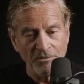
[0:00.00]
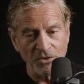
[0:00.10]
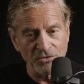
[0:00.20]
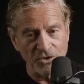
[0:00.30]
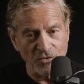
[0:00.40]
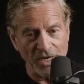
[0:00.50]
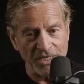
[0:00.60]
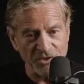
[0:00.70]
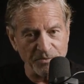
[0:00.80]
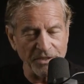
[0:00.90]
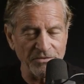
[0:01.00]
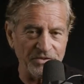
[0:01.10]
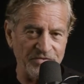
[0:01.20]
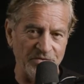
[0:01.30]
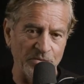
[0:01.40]
But it was a great
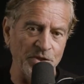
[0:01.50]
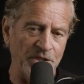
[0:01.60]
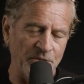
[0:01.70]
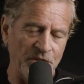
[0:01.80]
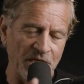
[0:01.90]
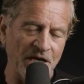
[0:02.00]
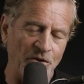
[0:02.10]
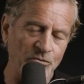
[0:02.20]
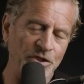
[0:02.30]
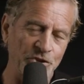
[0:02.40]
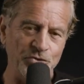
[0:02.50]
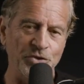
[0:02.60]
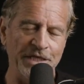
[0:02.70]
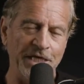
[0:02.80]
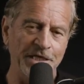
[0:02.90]
experience for me. I mean, I, I really
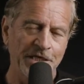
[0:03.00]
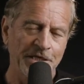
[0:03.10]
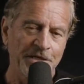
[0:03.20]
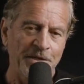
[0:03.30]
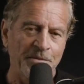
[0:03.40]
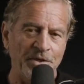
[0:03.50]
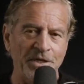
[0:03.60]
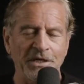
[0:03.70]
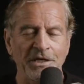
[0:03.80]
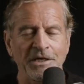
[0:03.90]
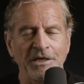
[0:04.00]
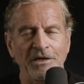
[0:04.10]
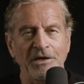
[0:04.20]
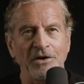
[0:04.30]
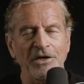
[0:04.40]
enjoyed that. But uh,
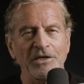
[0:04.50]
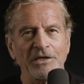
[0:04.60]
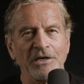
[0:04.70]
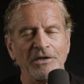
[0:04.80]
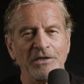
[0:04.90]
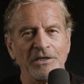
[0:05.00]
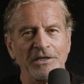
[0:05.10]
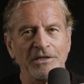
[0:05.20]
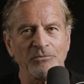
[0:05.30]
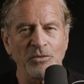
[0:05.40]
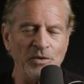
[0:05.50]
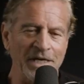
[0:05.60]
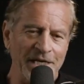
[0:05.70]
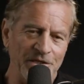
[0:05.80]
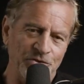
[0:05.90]
I, I, we're
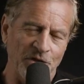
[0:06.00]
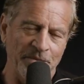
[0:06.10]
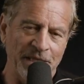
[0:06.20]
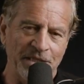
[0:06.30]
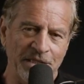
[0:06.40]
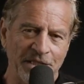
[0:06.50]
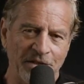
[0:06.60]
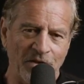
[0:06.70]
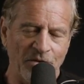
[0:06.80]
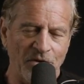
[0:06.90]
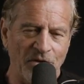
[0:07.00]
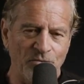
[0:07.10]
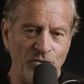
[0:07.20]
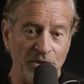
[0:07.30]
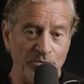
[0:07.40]
running out of time, mate, and uh, I, I
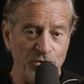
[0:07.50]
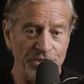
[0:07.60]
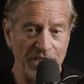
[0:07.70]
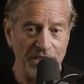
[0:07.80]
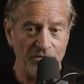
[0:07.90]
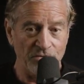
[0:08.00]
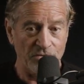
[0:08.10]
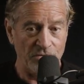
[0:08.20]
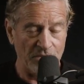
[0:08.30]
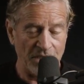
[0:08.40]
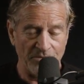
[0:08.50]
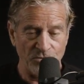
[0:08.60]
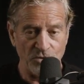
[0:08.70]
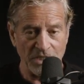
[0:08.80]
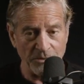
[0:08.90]
really appreciate
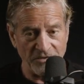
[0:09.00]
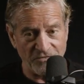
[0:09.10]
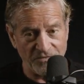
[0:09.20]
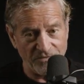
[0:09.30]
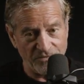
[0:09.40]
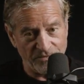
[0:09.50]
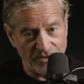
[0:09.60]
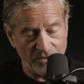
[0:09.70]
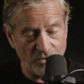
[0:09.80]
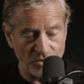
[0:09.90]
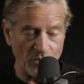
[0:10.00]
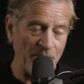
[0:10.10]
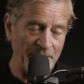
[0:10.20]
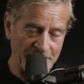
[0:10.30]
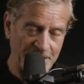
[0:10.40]
um, you coming. F- you know, on your
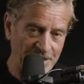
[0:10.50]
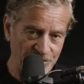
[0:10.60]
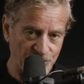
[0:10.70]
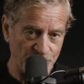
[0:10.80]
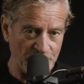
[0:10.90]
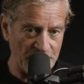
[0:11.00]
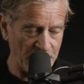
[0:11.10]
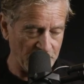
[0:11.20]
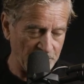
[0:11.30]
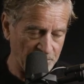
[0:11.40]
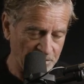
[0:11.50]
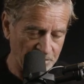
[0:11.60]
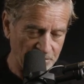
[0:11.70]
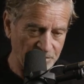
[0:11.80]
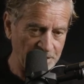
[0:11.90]
way back to Cairns through here to,
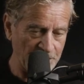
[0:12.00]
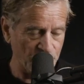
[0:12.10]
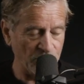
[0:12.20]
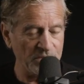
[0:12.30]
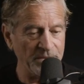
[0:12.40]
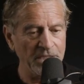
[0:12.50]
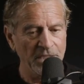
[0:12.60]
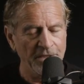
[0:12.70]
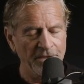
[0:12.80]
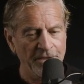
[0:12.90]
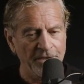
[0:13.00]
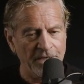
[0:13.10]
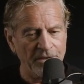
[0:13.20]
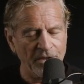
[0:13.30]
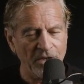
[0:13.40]
to sit down and talk to me. Mm.
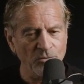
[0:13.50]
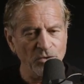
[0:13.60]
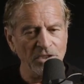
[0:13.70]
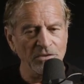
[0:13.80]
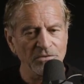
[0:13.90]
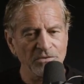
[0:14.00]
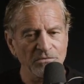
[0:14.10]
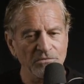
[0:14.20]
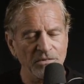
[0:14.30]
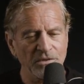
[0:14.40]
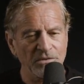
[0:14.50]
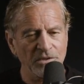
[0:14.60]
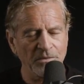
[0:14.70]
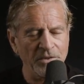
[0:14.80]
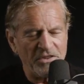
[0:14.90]
Uh, I want to,
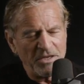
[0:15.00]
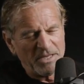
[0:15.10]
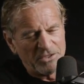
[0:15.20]
and I've been thinking